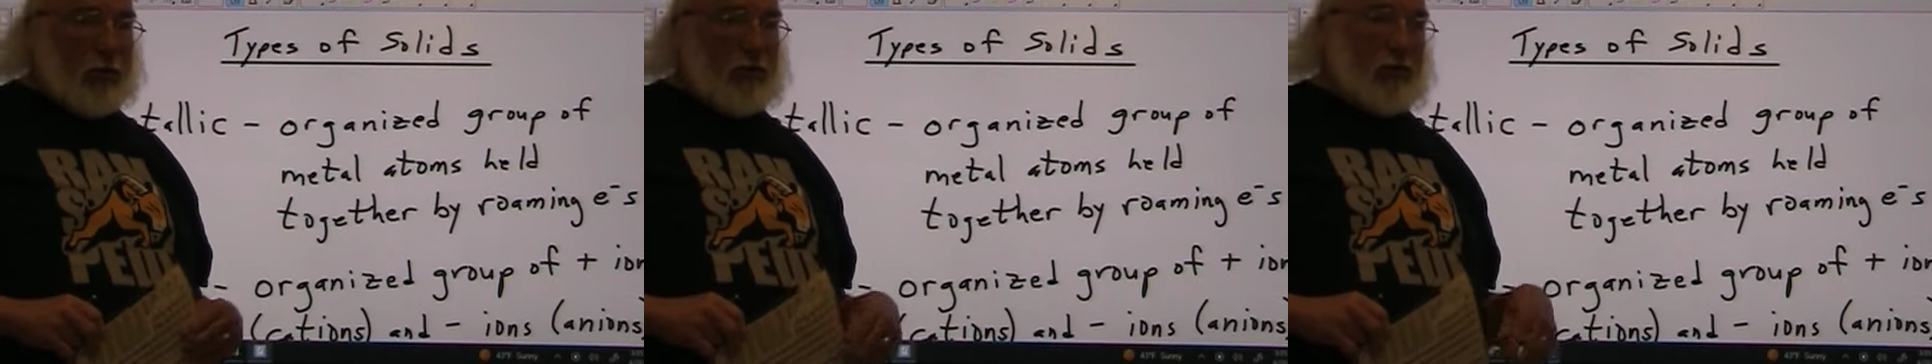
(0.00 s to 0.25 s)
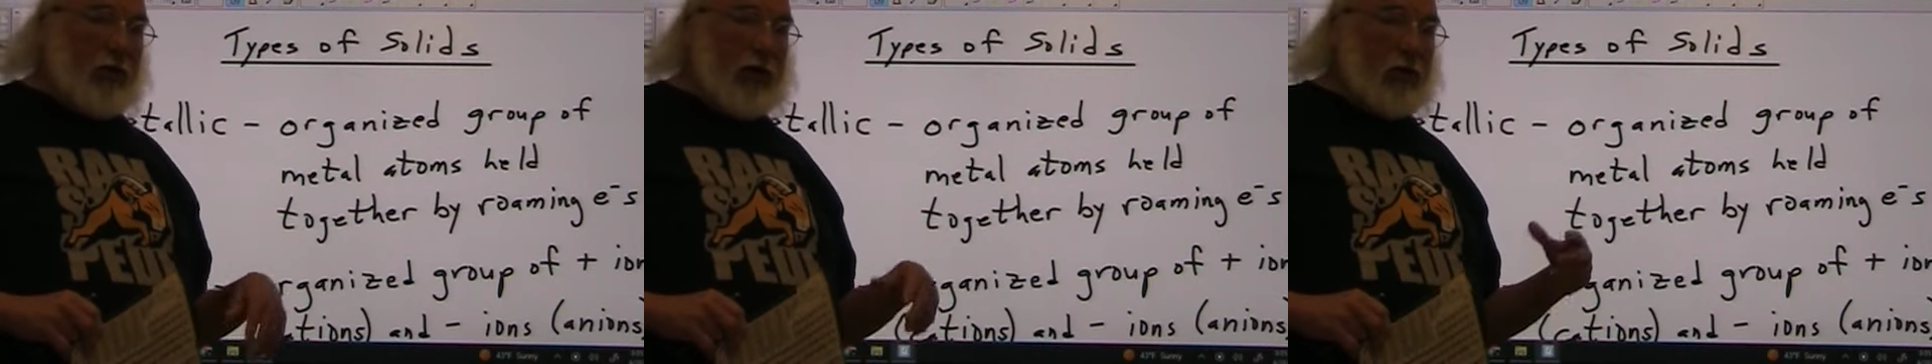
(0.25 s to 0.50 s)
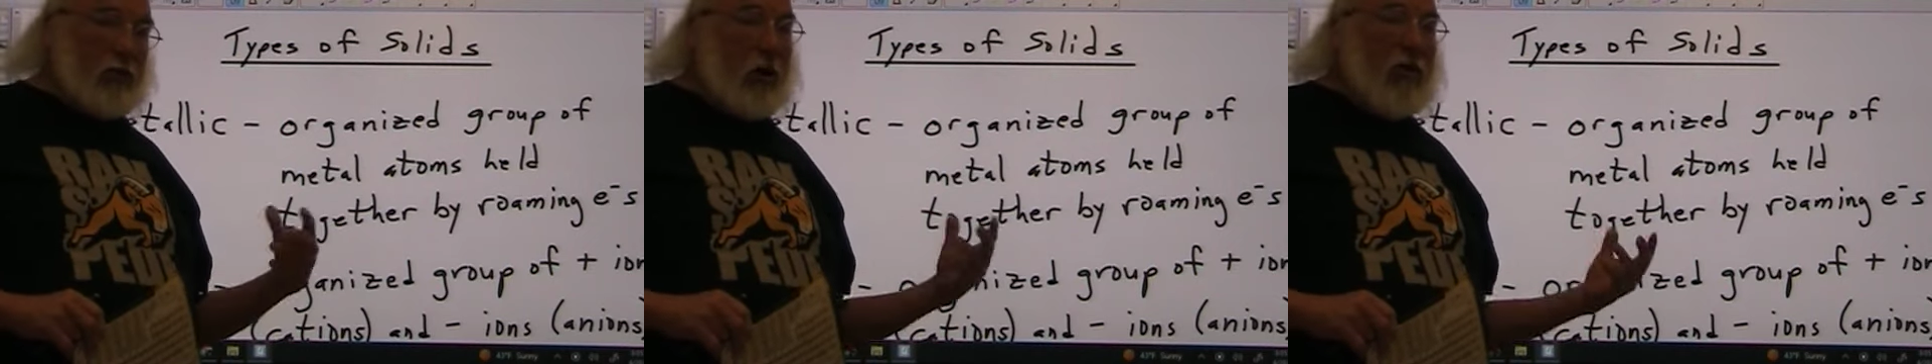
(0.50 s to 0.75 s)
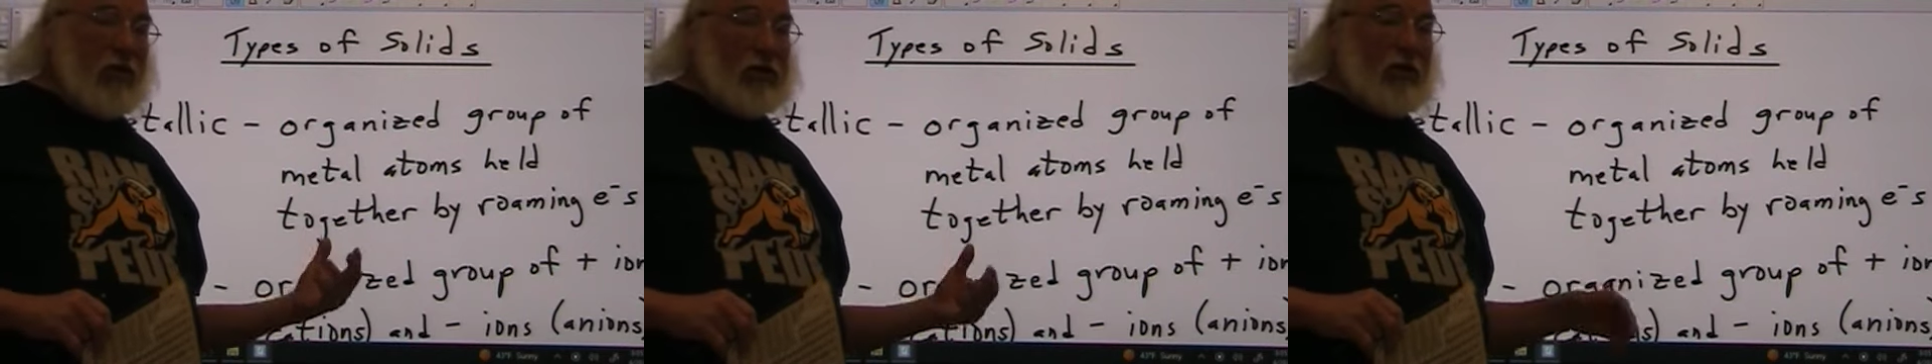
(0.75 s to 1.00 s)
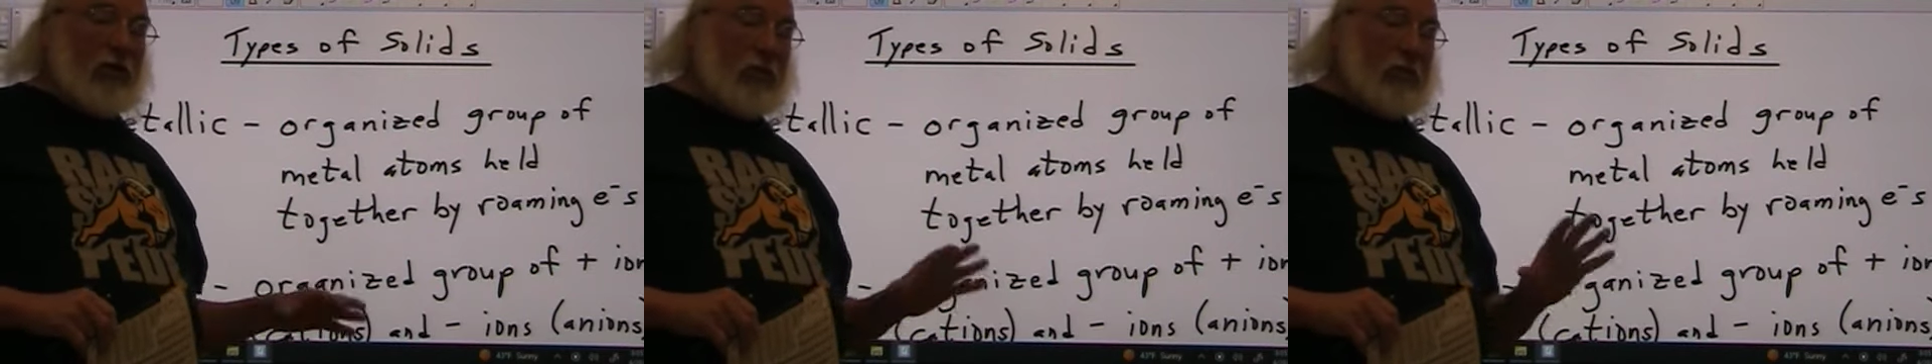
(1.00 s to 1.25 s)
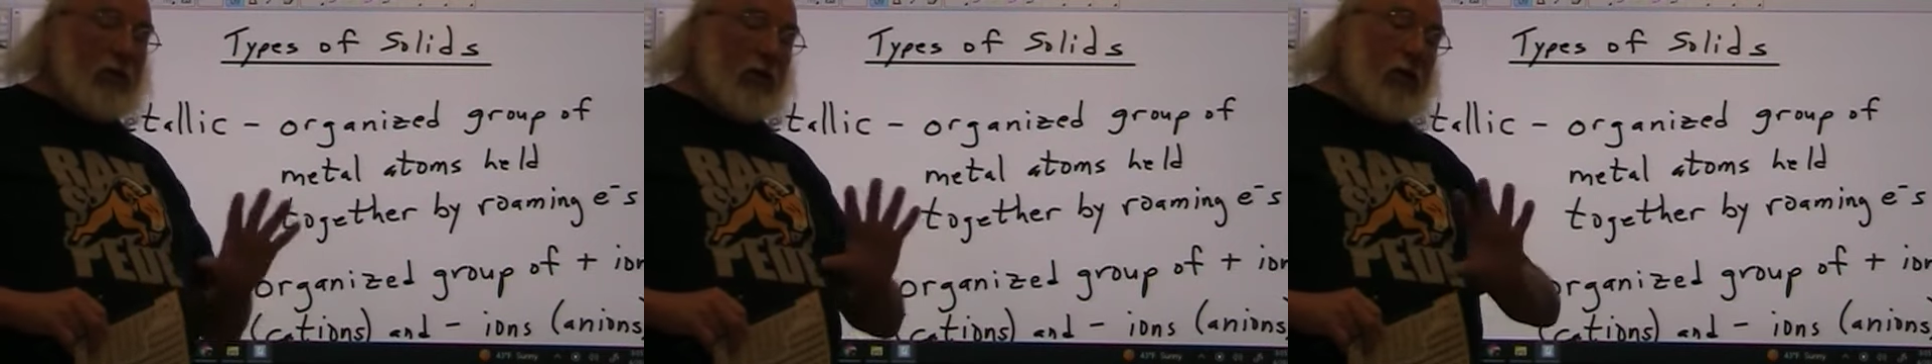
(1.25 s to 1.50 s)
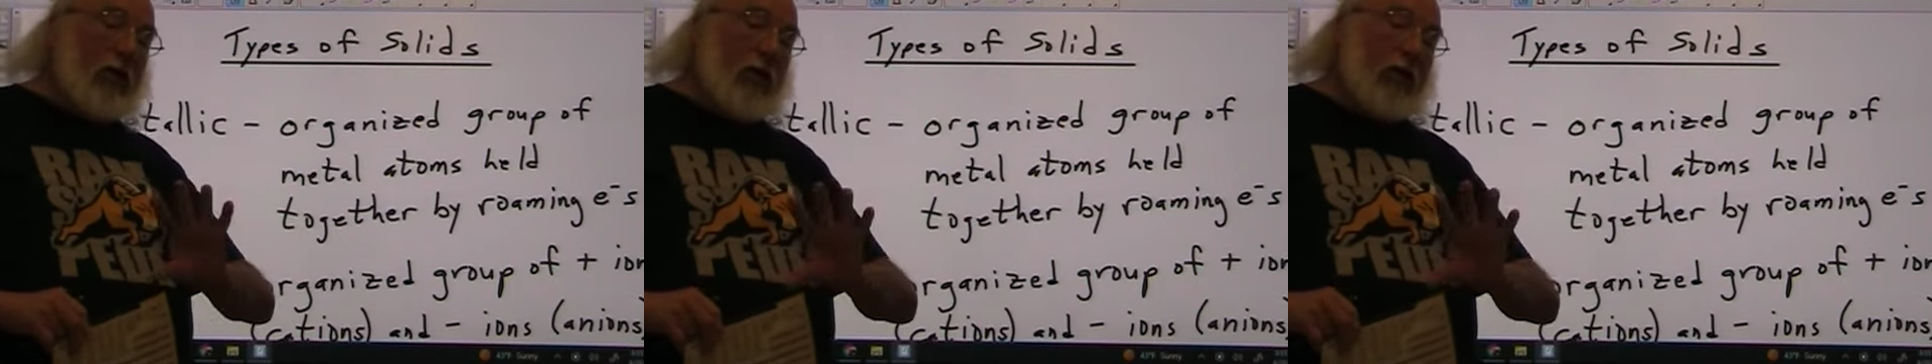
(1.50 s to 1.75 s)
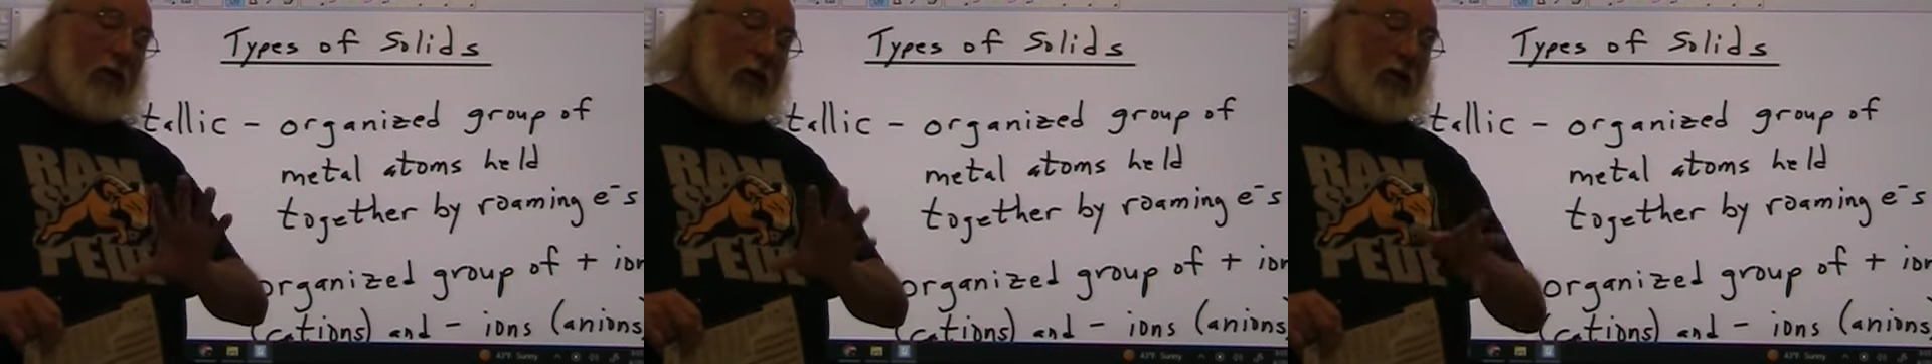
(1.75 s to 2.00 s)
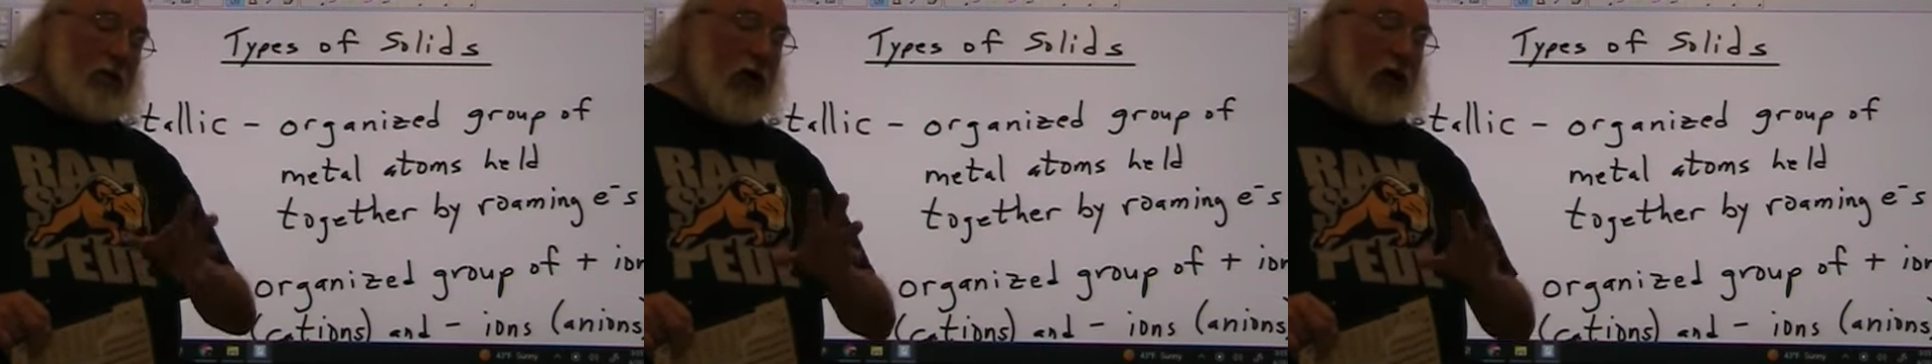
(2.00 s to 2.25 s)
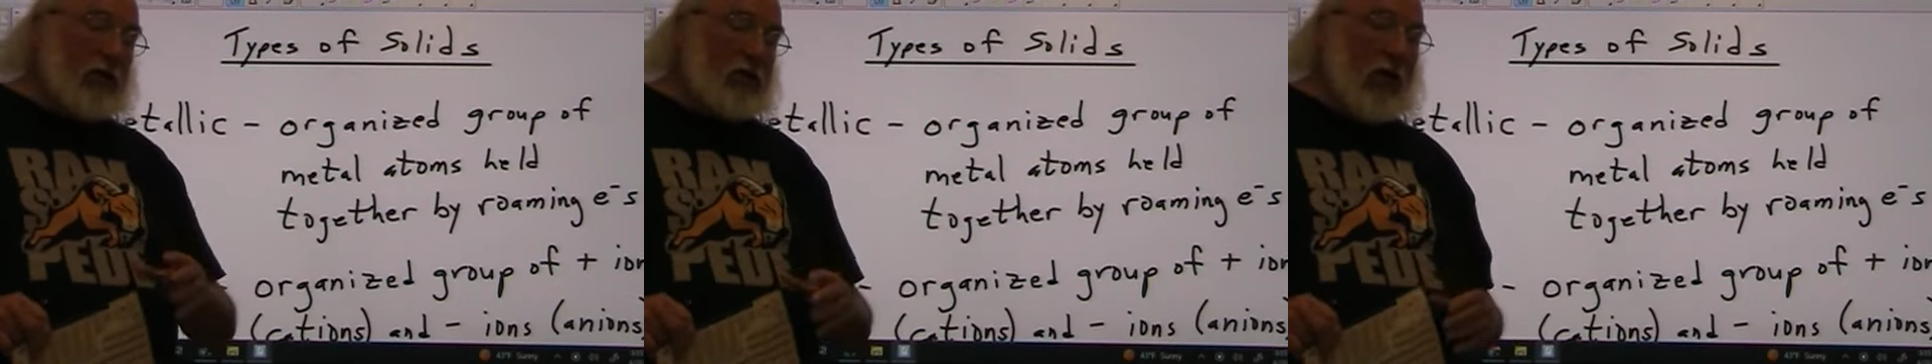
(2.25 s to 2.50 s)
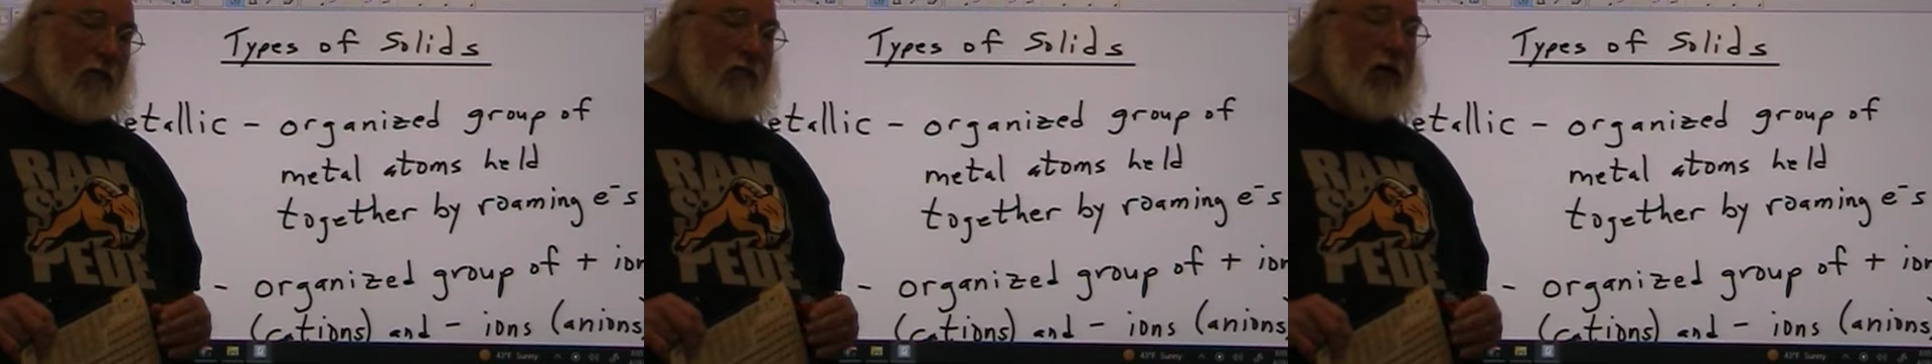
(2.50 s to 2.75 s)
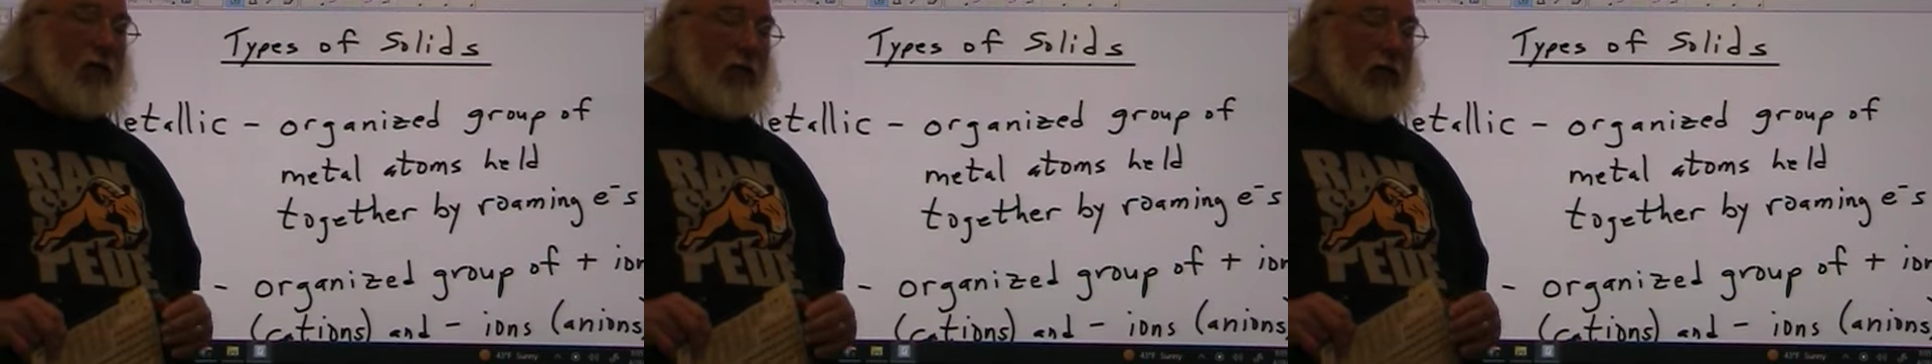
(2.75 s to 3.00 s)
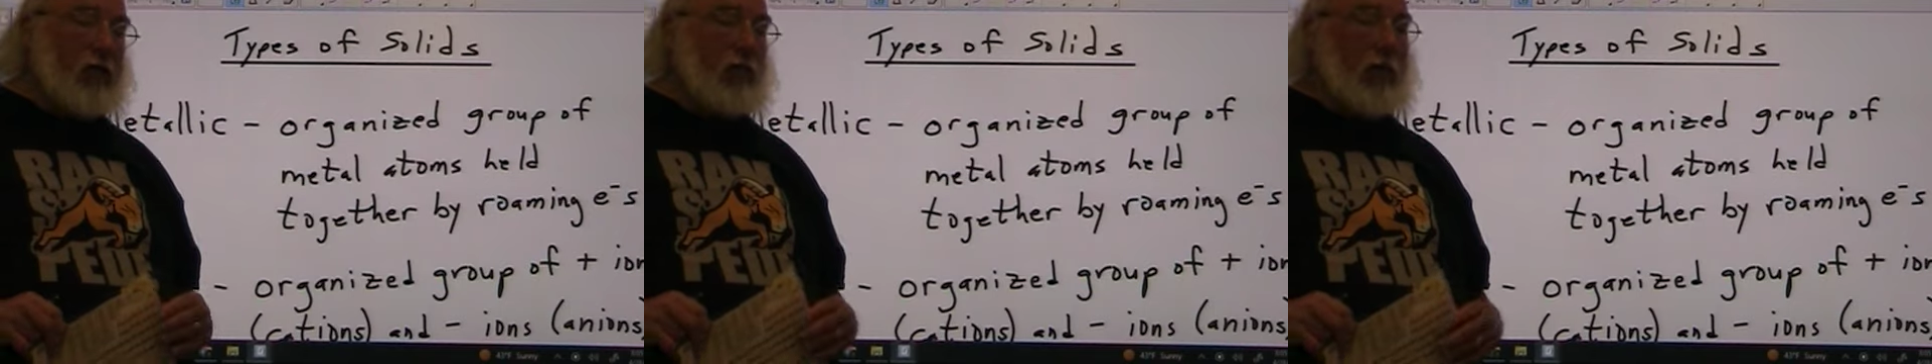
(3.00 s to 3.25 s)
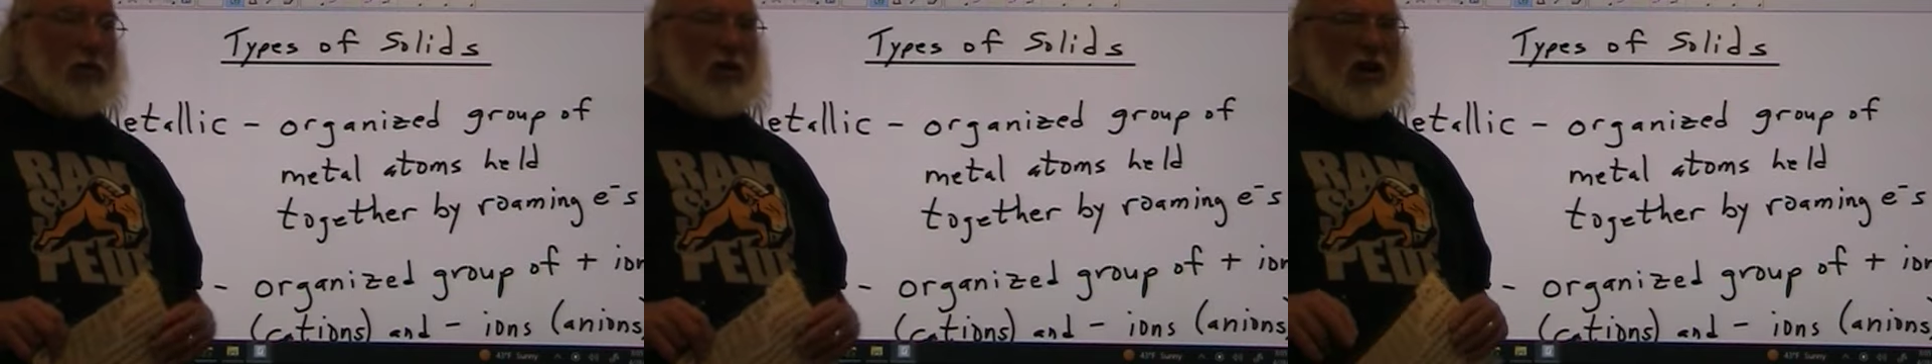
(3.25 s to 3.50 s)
for me to draw these things, but he's got stuff on there that's really good.